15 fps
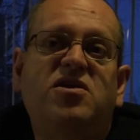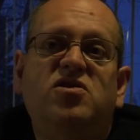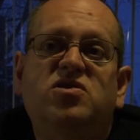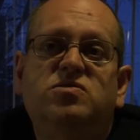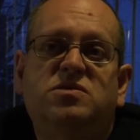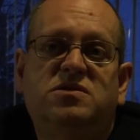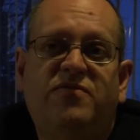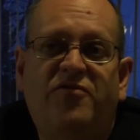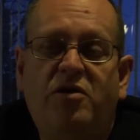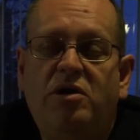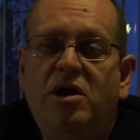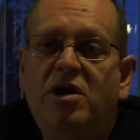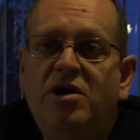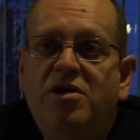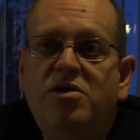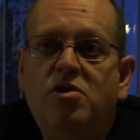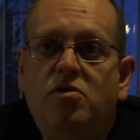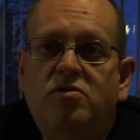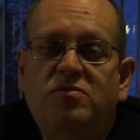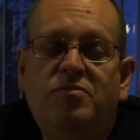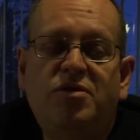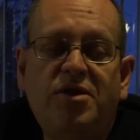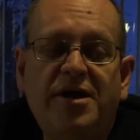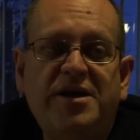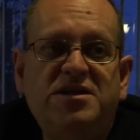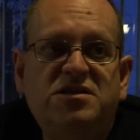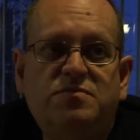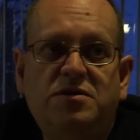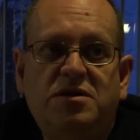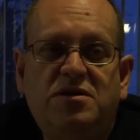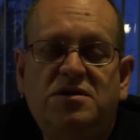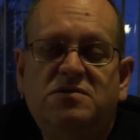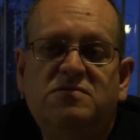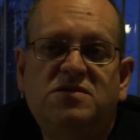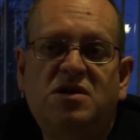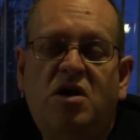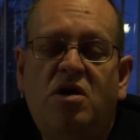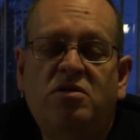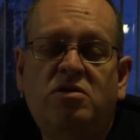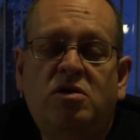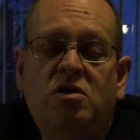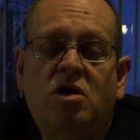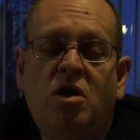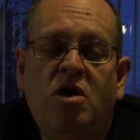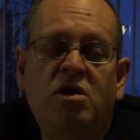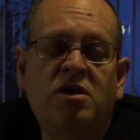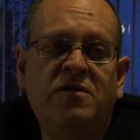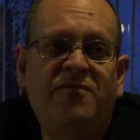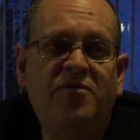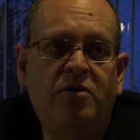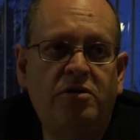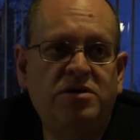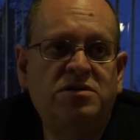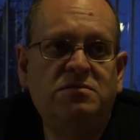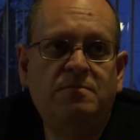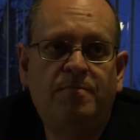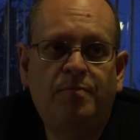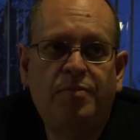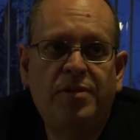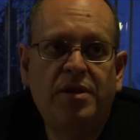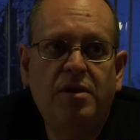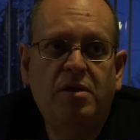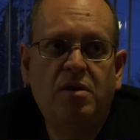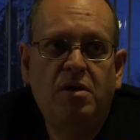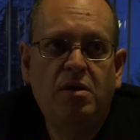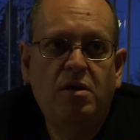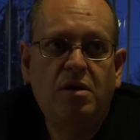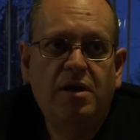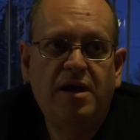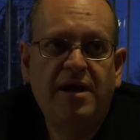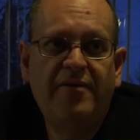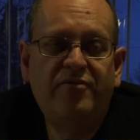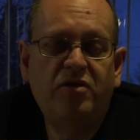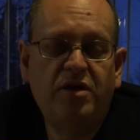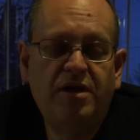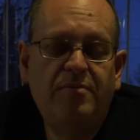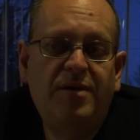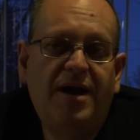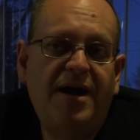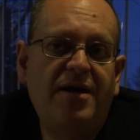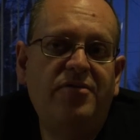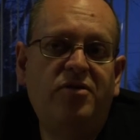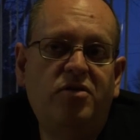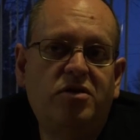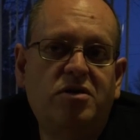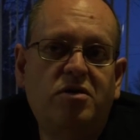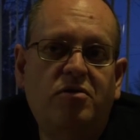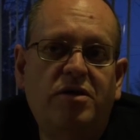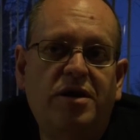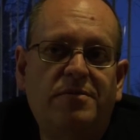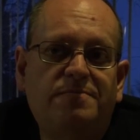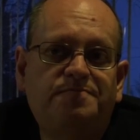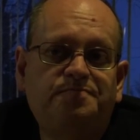Hills was a very unknown place because it was guarded very heavily by the Lakota.